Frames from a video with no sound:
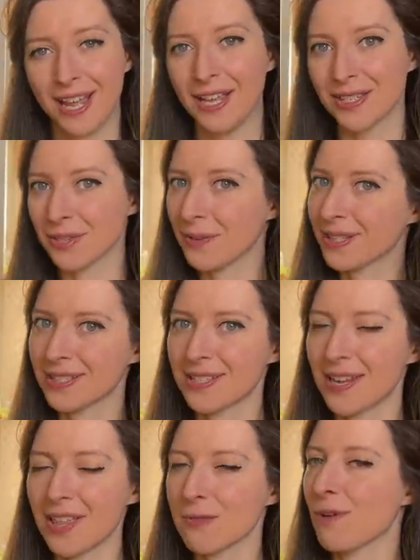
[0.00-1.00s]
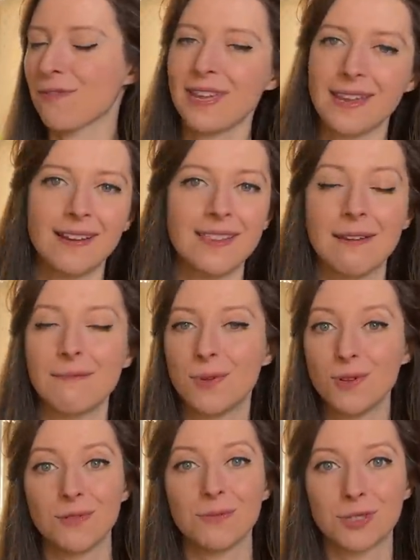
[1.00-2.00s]
So I can start them off here and then
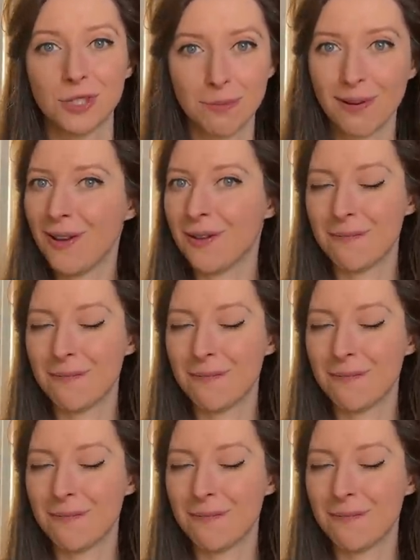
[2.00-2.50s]
move them to the plot